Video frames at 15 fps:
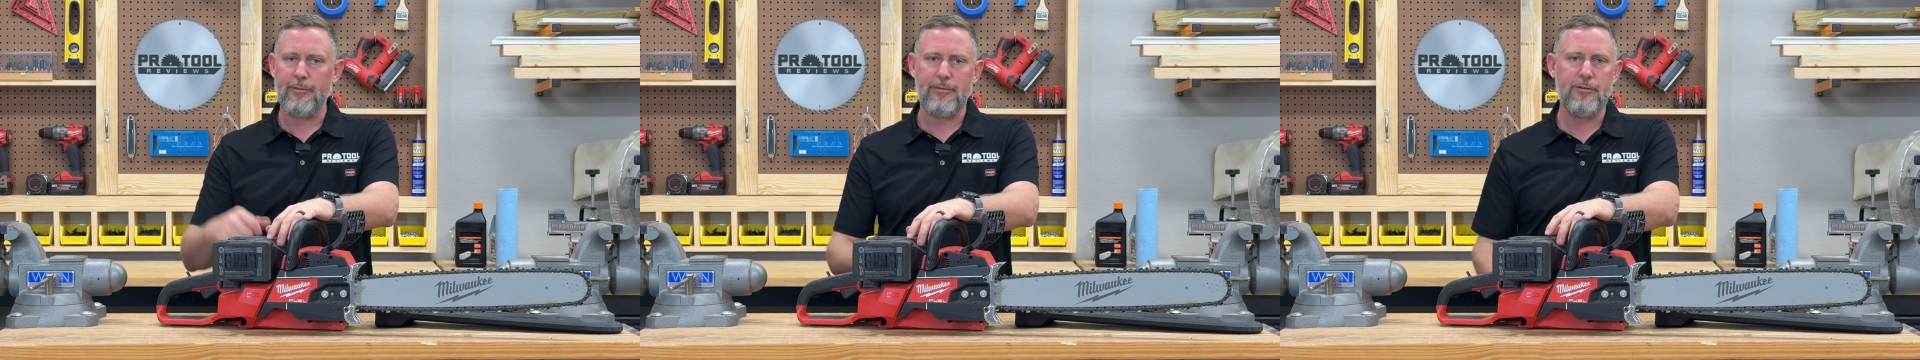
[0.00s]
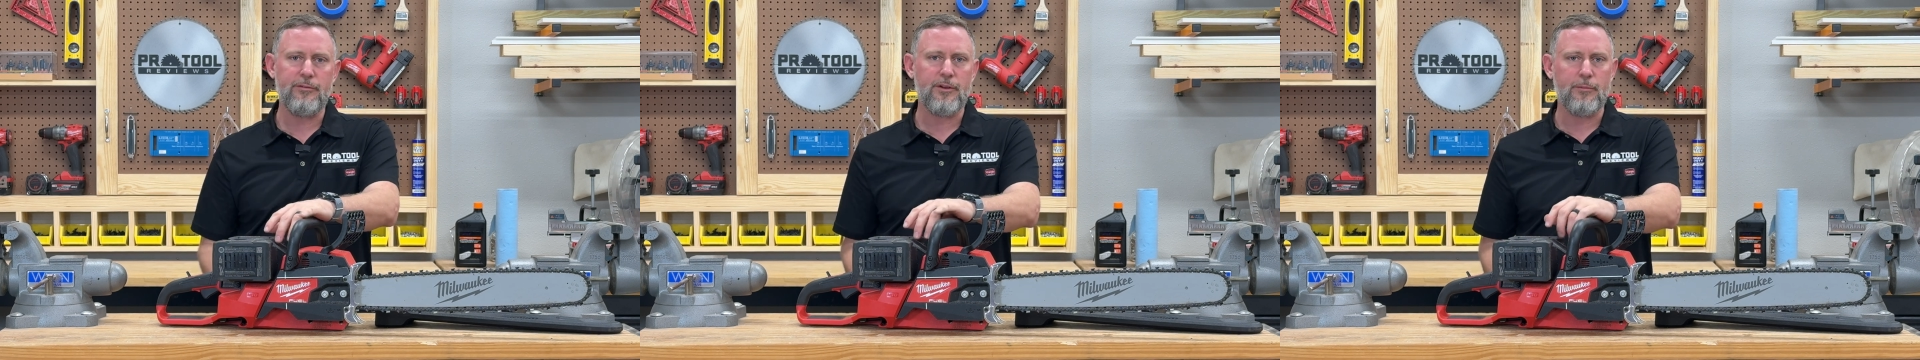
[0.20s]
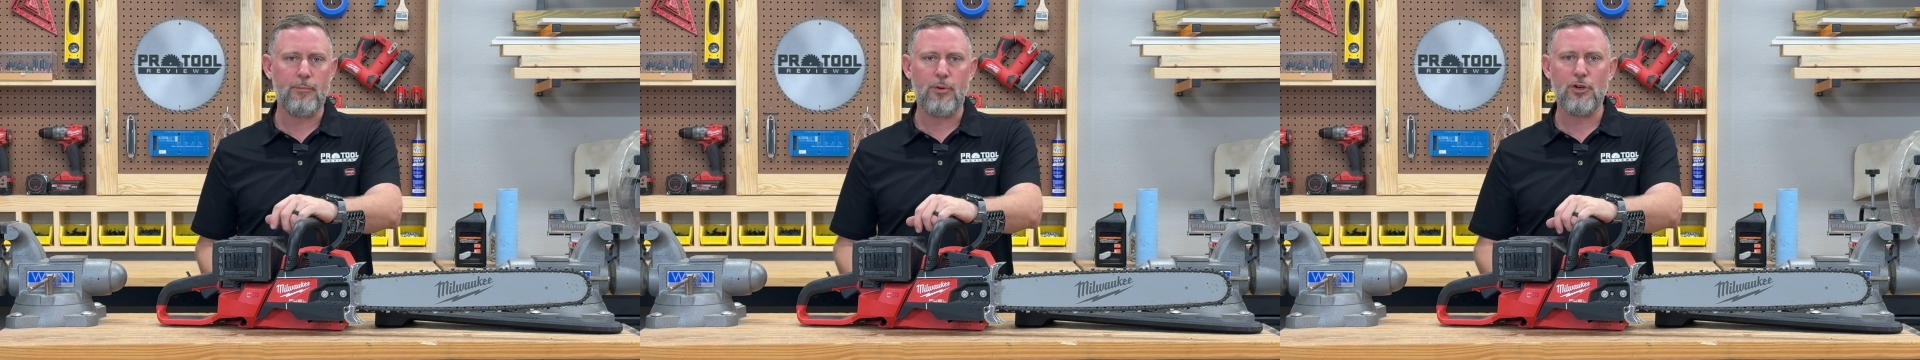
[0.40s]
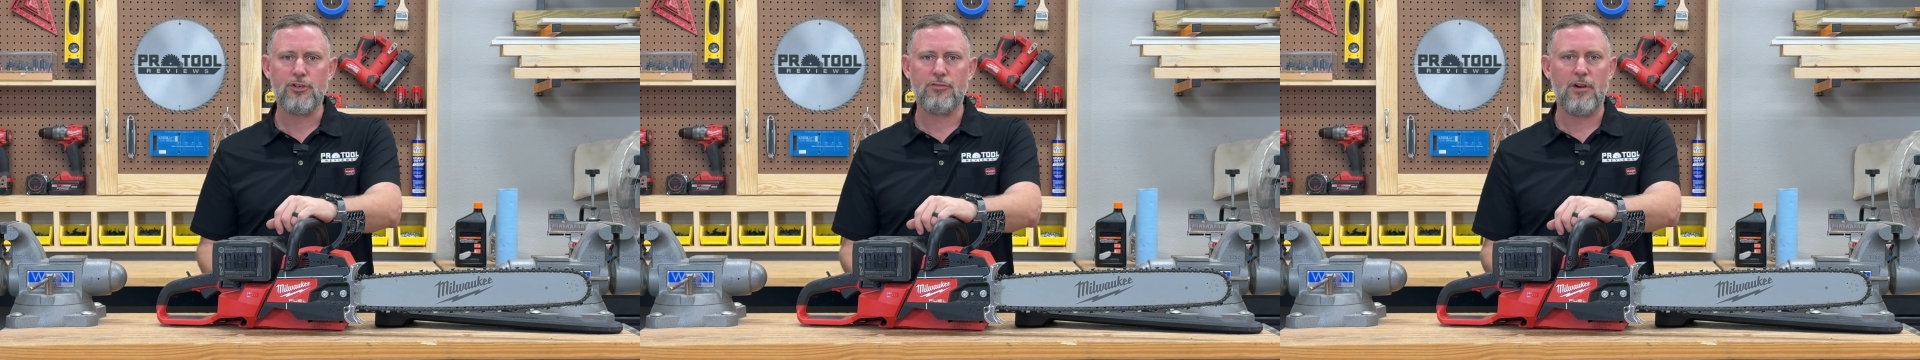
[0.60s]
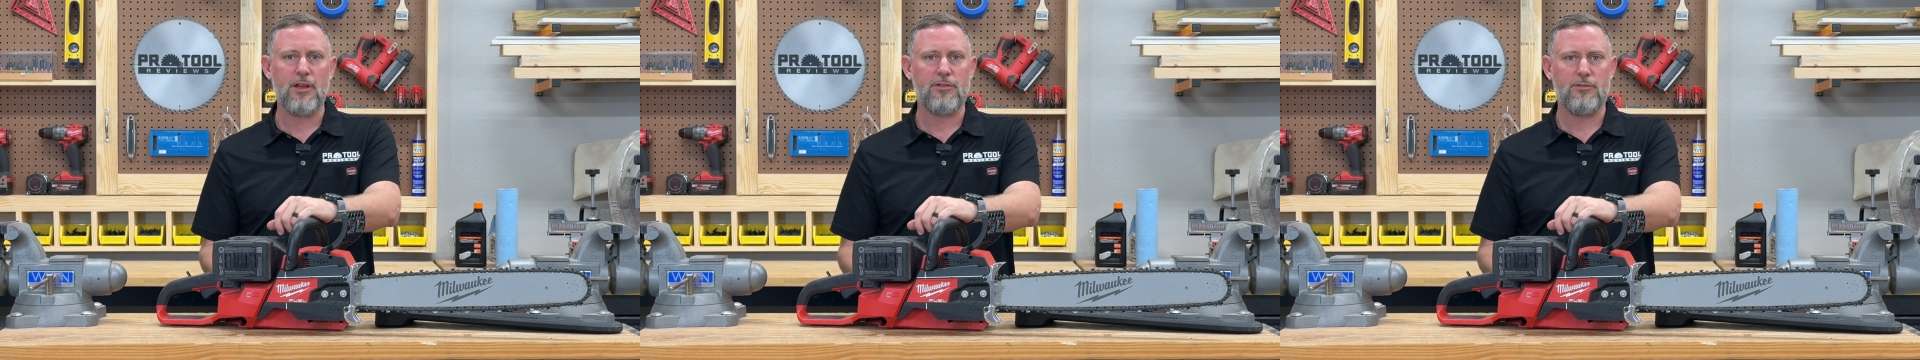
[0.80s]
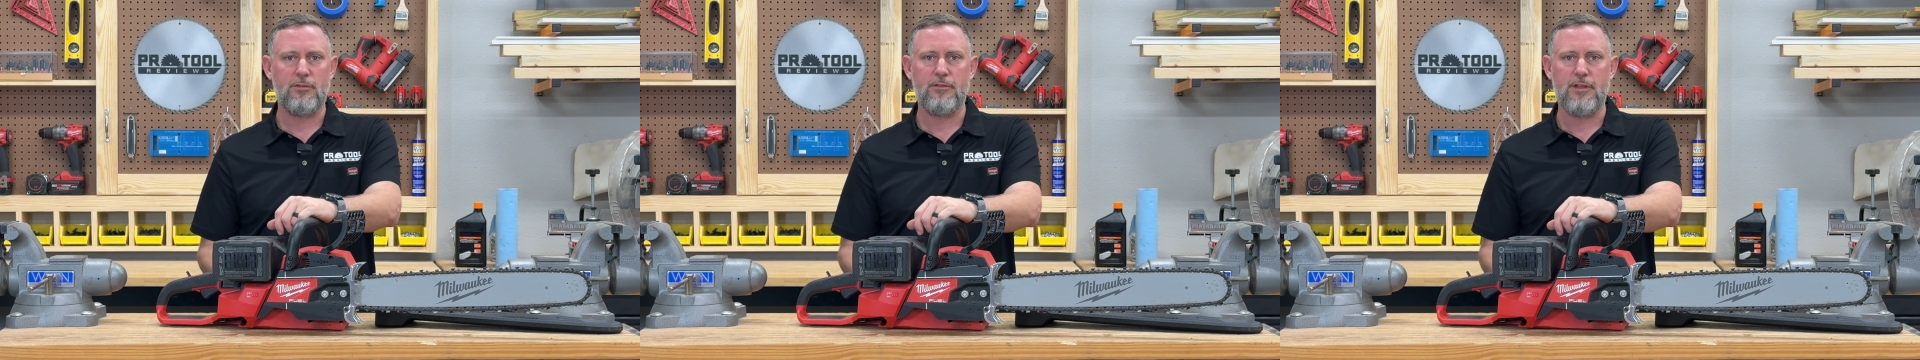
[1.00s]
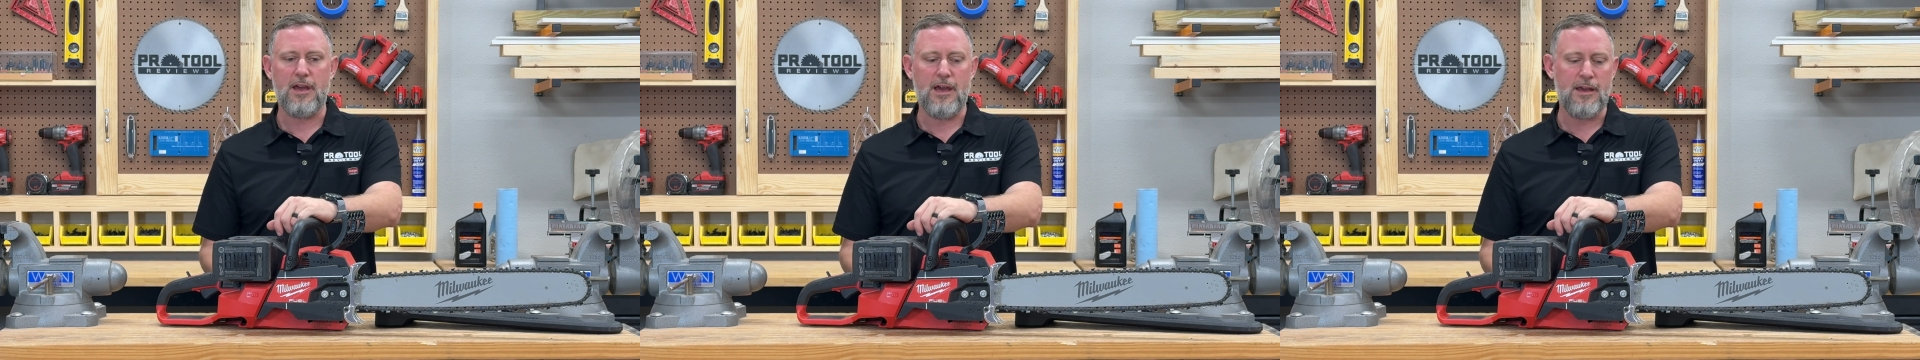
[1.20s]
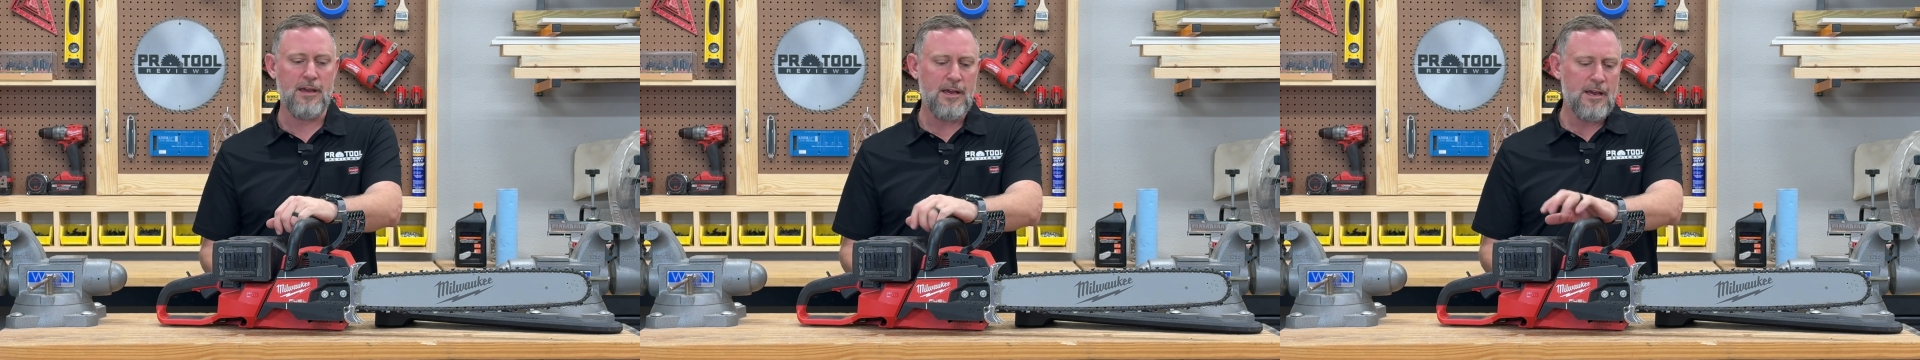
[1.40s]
you can push right through that.